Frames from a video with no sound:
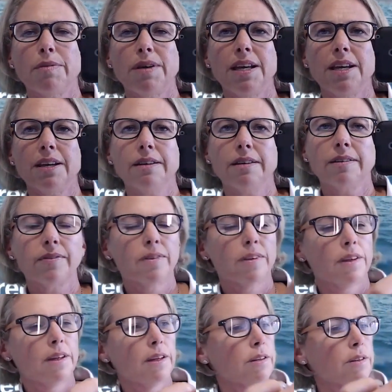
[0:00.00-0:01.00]
here.
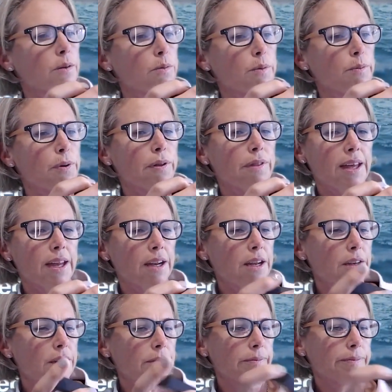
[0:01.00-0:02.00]
So we put that
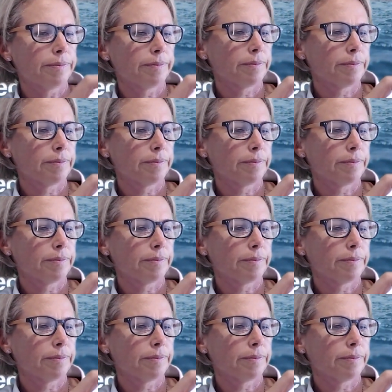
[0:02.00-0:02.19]
in